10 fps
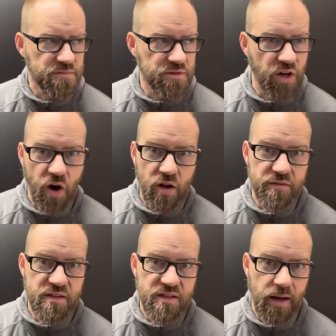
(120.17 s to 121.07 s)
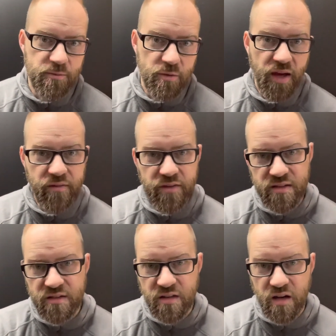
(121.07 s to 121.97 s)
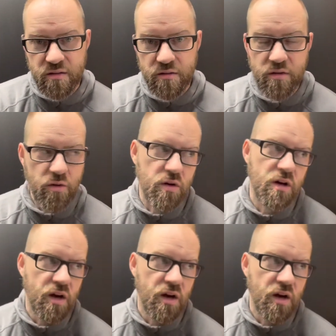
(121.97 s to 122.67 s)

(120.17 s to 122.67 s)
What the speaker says: to all of the times when we have that staccato note or